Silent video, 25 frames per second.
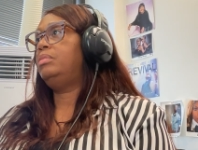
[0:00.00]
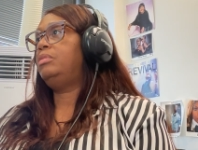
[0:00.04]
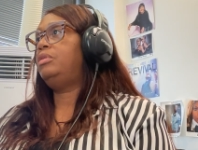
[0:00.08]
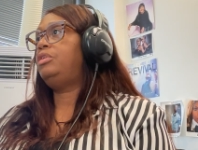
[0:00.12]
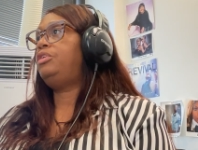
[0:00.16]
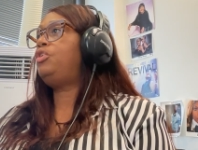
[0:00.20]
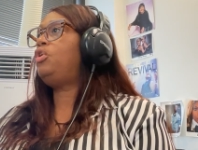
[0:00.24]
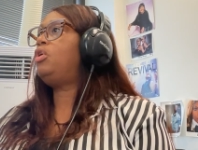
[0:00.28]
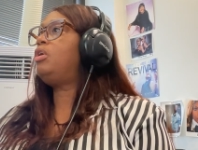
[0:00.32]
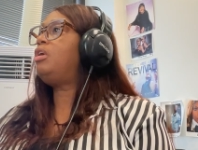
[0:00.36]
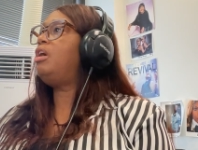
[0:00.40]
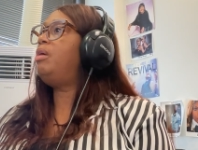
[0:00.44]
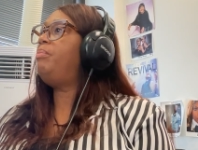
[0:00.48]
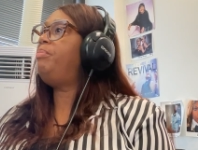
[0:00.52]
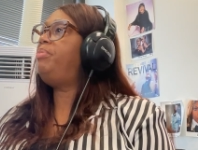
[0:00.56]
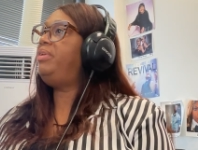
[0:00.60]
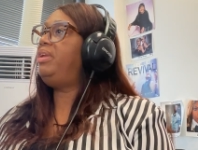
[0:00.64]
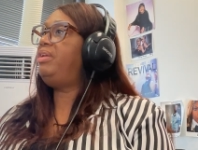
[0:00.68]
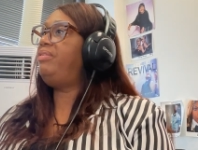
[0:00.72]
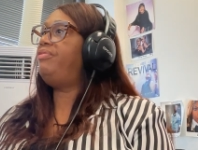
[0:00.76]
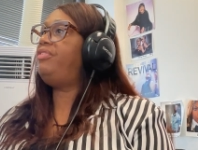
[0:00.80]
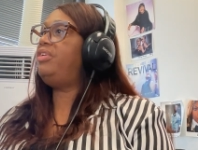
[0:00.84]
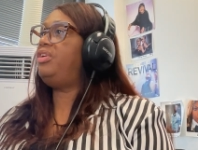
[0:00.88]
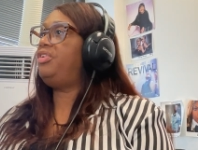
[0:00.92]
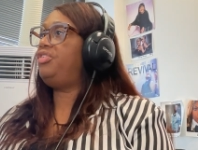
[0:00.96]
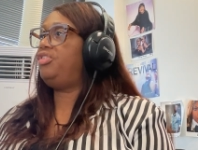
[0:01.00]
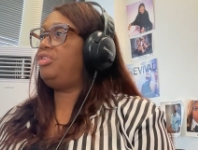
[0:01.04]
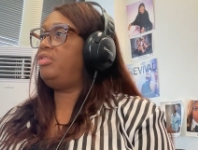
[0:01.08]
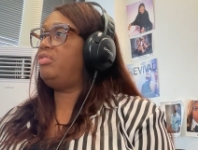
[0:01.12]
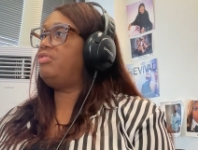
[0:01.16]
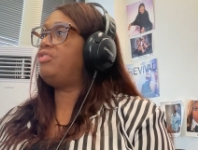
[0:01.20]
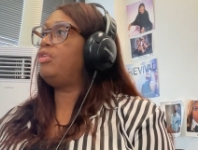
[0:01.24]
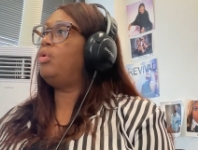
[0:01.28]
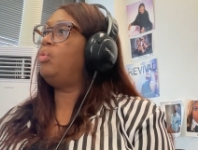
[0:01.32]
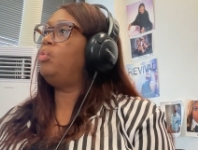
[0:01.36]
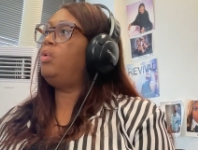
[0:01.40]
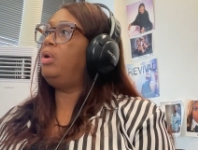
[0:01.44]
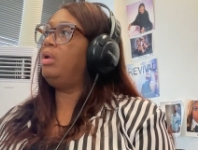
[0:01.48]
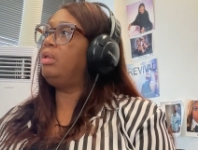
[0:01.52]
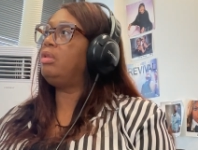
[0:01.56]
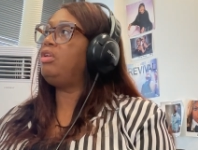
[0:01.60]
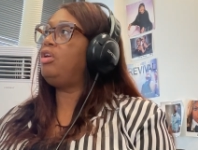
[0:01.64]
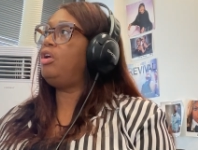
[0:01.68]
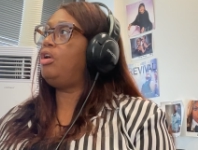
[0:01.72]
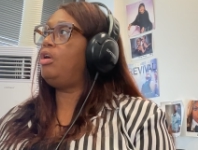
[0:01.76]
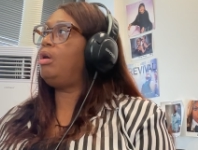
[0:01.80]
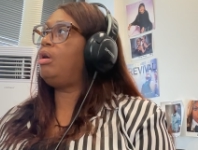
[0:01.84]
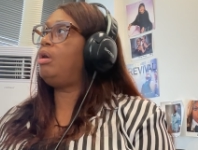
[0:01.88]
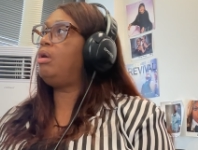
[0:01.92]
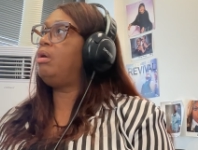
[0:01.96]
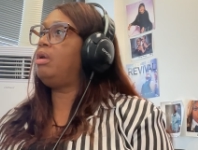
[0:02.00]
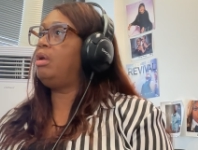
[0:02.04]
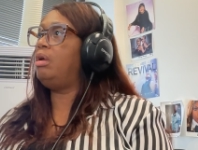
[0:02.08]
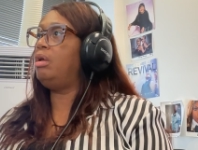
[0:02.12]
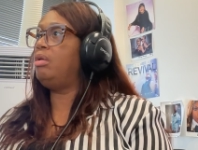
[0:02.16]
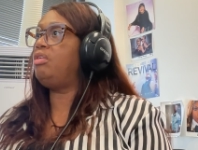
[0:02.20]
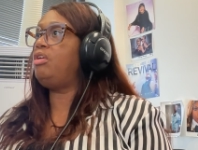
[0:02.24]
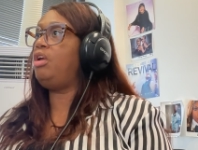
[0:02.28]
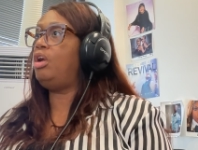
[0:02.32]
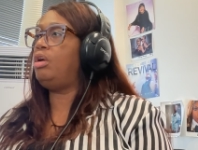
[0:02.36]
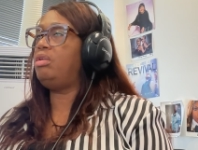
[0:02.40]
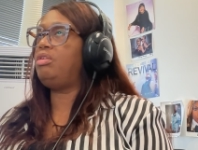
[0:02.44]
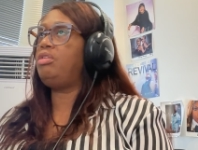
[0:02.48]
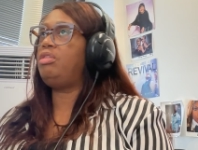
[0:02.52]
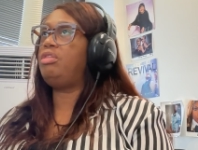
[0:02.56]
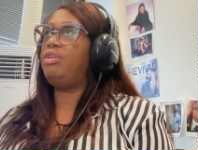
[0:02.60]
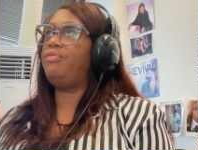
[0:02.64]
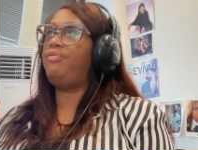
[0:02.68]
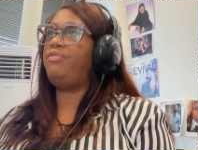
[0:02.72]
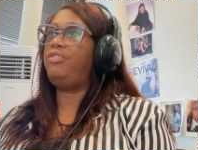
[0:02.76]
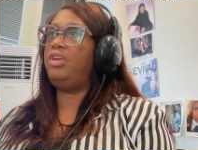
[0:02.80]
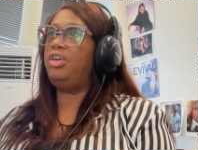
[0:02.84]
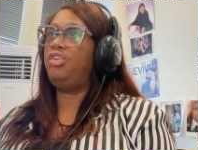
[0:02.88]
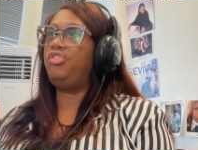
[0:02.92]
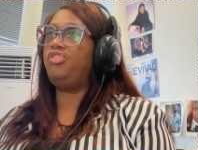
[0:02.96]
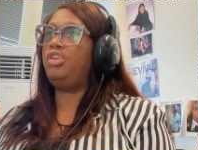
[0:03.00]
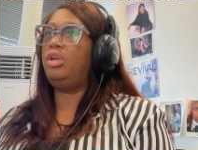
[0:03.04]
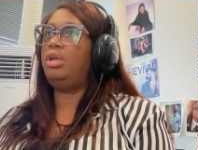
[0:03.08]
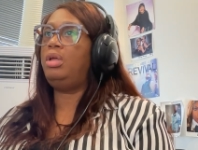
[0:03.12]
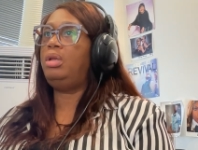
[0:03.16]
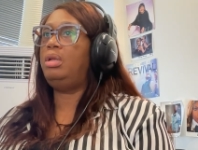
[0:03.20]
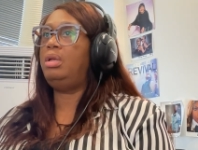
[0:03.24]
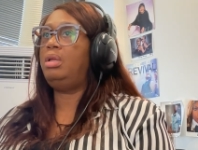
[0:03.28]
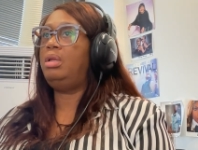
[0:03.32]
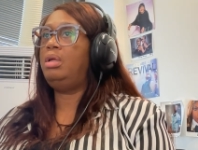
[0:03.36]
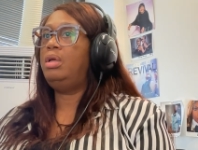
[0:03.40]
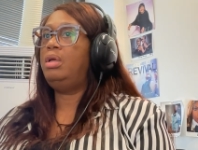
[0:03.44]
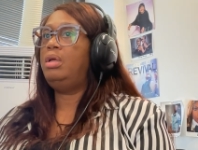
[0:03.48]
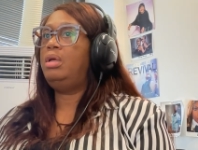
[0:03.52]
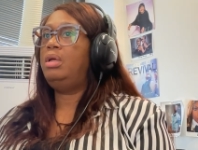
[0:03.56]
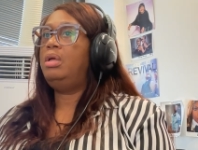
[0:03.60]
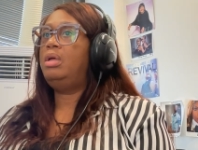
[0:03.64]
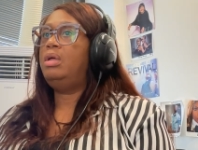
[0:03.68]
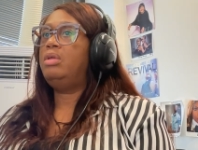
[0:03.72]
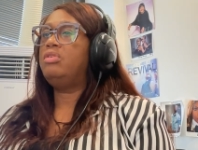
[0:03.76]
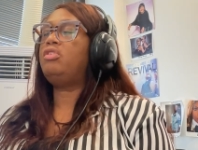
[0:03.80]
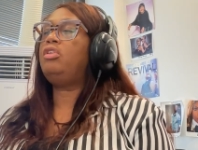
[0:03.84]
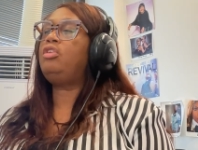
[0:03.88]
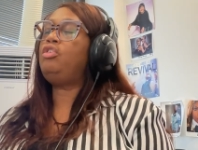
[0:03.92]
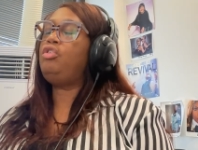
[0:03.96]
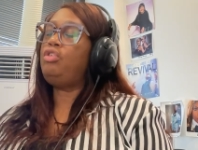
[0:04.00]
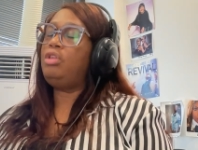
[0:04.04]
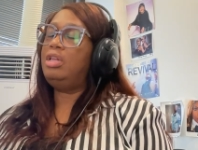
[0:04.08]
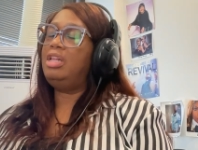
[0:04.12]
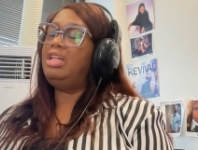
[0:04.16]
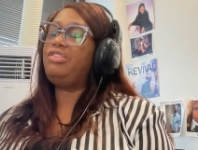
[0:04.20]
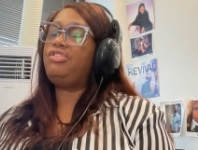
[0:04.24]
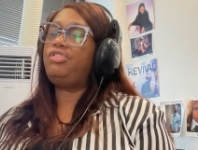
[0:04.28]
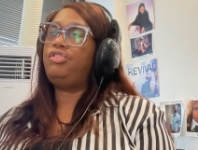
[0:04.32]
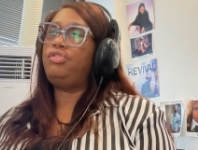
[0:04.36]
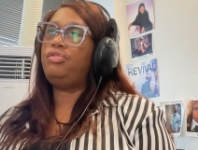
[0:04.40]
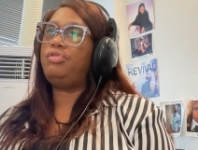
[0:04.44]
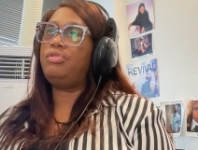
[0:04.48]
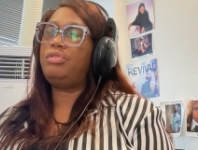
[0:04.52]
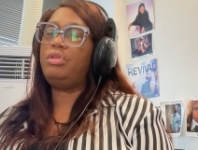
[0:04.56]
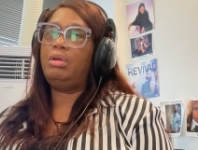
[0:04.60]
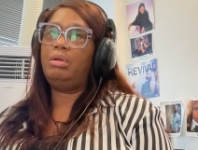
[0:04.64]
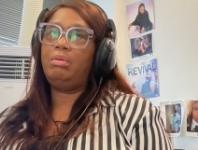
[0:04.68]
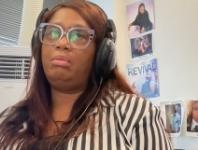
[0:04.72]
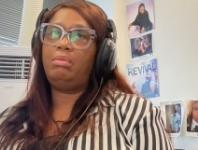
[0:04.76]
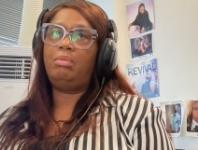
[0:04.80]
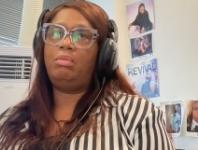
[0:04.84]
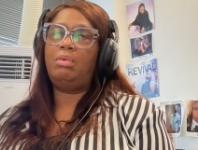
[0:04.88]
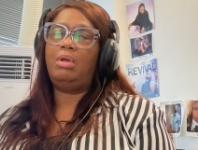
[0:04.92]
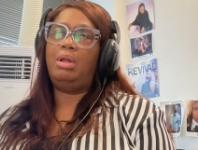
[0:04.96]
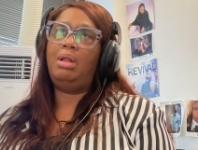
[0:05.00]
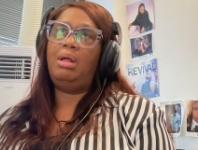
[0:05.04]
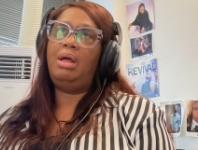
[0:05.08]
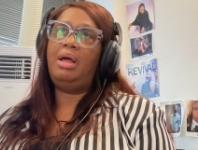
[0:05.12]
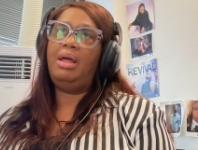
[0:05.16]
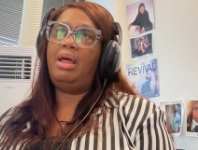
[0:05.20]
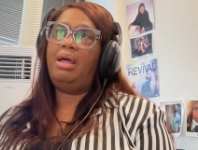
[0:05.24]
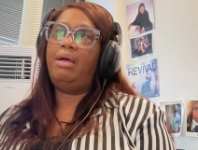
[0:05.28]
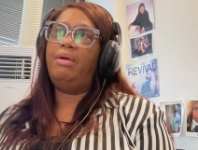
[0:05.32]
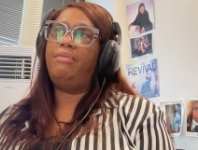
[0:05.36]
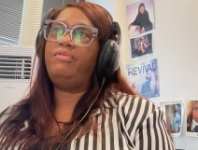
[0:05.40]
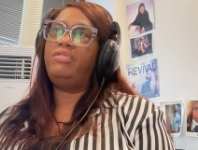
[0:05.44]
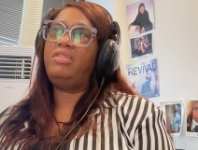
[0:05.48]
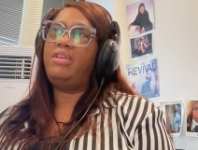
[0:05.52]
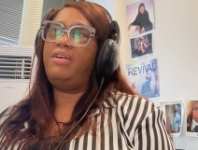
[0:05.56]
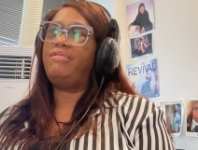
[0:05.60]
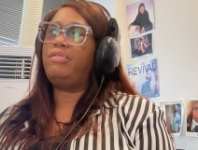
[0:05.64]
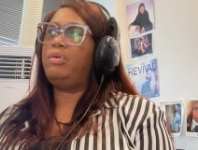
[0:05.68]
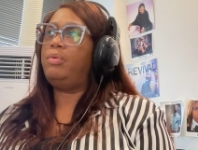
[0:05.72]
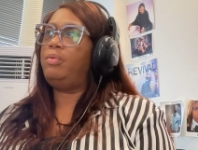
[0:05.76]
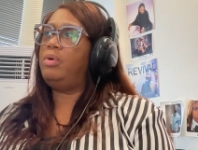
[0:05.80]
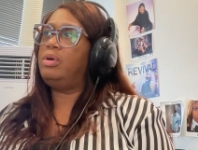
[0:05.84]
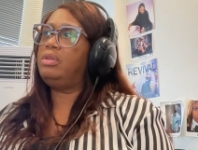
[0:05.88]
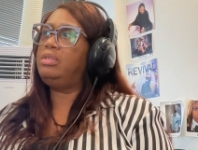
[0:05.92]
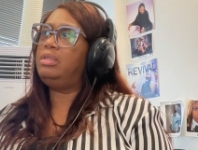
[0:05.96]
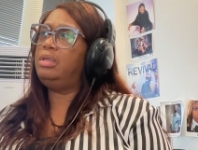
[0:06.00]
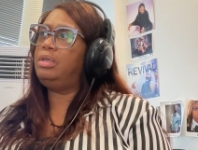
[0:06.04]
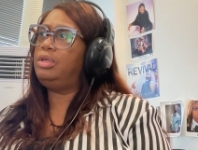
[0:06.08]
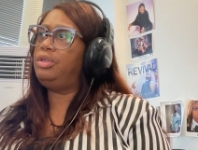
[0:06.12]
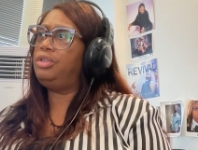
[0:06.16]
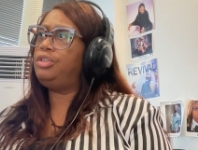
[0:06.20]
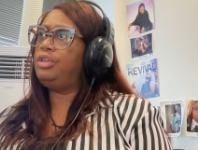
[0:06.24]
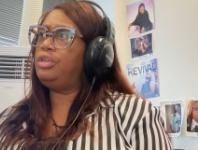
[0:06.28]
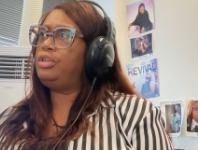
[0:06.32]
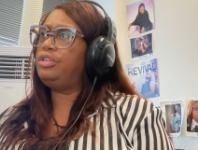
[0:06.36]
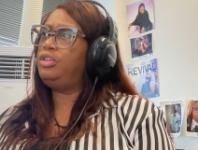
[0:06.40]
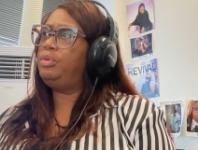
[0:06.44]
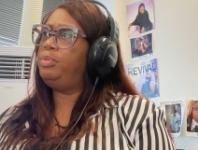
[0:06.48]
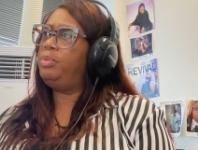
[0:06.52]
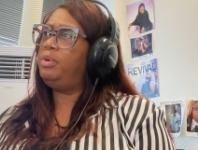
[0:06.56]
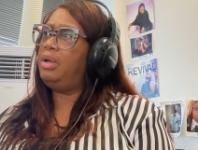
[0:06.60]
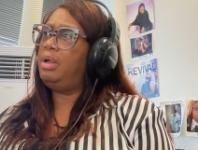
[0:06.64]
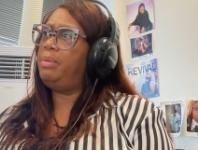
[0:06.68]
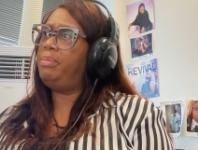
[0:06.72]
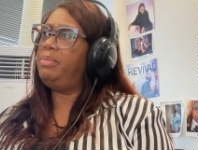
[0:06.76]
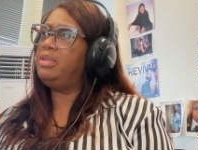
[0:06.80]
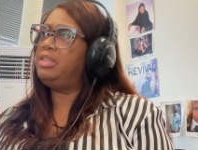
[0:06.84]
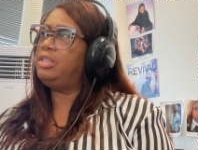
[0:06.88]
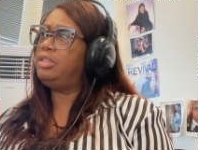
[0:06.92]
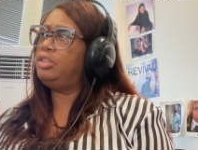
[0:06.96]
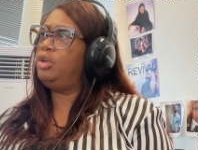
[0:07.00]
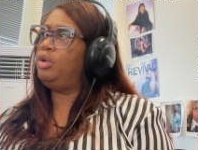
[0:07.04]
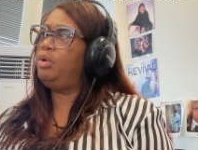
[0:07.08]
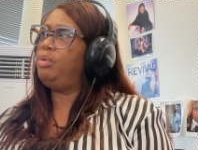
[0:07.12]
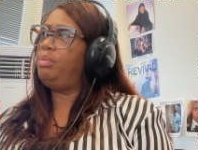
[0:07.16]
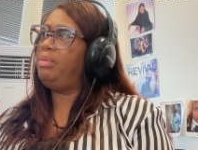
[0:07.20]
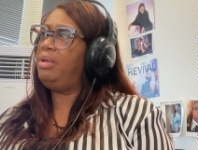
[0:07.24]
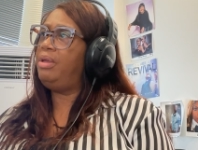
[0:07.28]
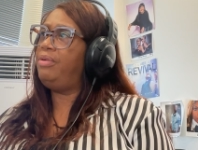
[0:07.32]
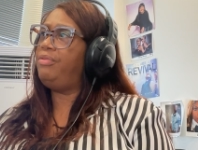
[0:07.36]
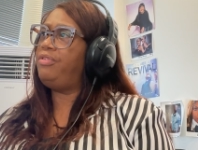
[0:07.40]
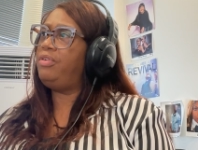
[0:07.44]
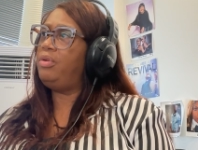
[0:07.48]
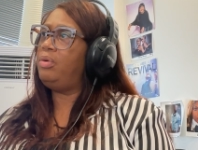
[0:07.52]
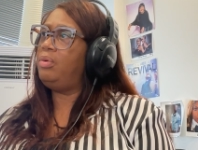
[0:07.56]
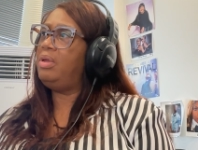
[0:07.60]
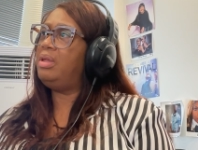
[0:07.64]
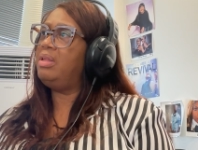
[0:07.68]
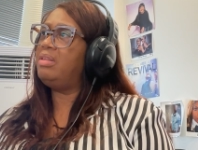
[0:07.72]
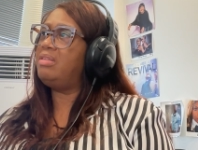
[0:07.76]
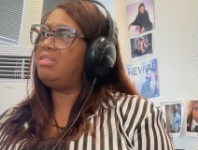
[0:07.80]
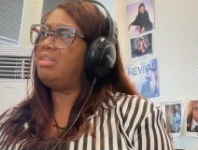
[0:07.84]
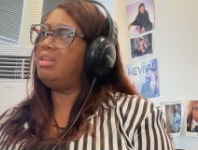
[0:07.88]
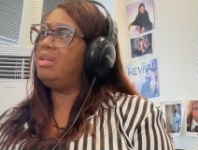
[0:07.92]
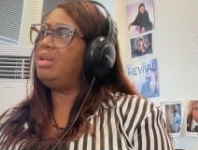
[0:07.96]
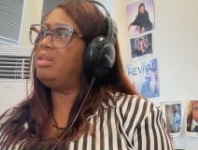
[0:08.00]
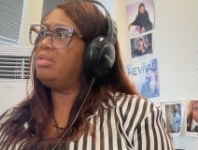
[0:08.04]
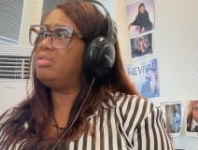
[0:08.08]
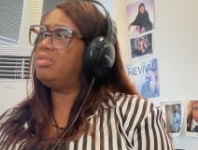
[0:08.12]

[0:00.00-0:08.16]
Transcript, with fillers: your company vision so what your yeah. your the vision so let's use well, I, have never worked in a church, but I'm assuming it's, an organization.